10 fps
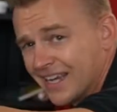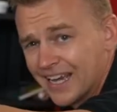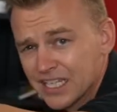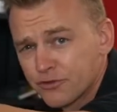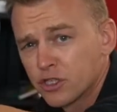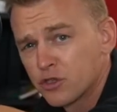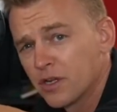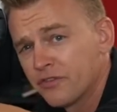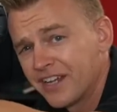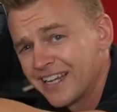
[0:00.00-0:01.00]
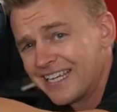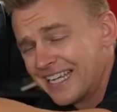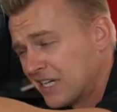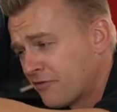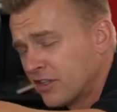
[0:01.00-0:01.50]
As for the 1290,
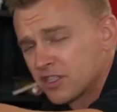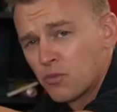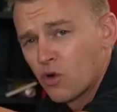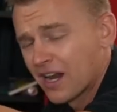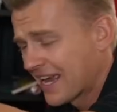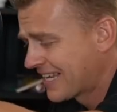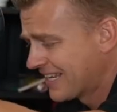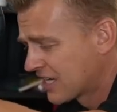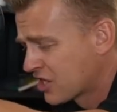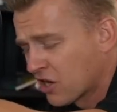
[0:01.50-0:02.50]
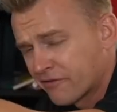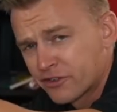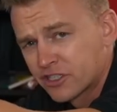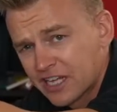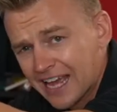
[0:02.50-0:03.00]
it feels more like a
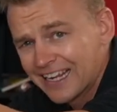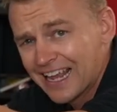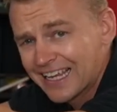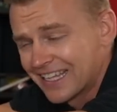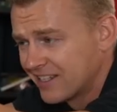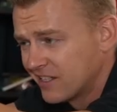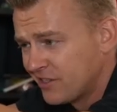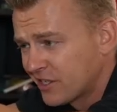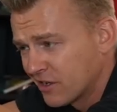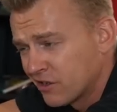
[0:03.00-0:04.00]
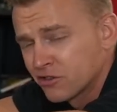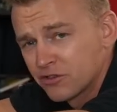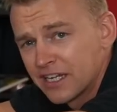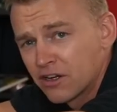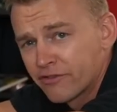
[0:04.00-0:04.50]
comfort Cadillac. You can also
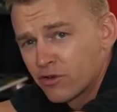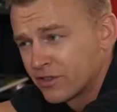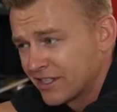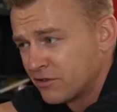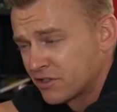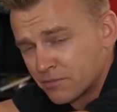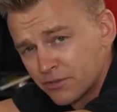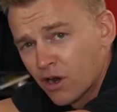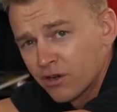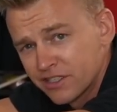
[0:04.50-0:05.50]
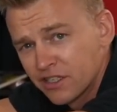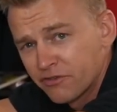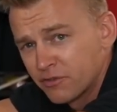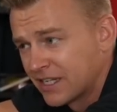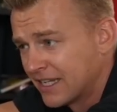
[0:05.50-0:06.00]
take off-road and do some gnarly
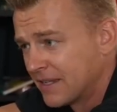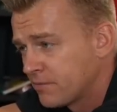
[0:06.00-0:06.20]
stuff with.